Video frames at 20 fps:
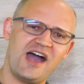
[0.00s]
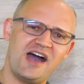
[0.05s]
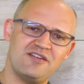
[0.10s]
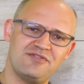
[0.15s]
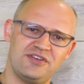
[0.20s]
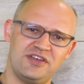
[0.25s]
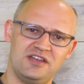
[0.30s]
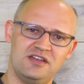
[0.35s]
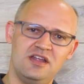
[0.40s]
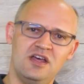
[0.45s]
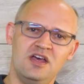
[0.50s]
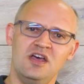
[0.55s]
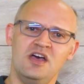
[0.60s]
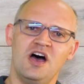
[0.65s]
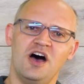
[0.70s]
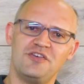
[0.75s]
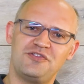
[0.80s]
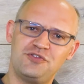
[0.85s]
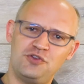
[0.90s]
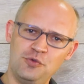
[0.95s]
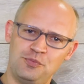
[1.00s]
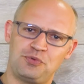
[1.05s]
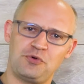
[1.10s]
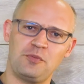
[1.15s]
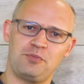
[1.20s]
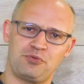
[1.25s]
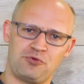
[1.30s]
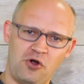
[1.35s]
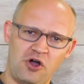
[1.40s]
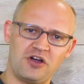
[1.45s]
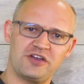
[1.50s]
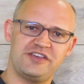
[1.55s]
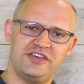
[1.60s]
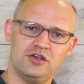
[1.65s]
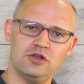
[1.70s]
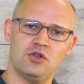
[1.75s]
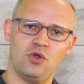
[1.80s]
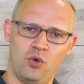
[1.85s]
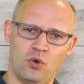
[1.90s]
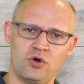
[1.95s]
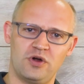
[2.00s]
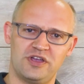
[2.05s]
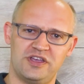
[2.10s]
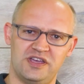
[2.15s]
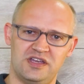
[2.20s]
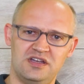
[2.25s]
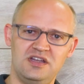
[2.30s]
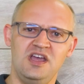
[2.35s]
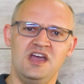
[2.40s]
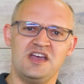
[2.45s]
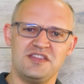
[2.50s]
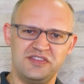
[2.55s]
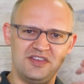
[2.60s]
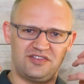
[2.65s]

having a suprabronchial organ,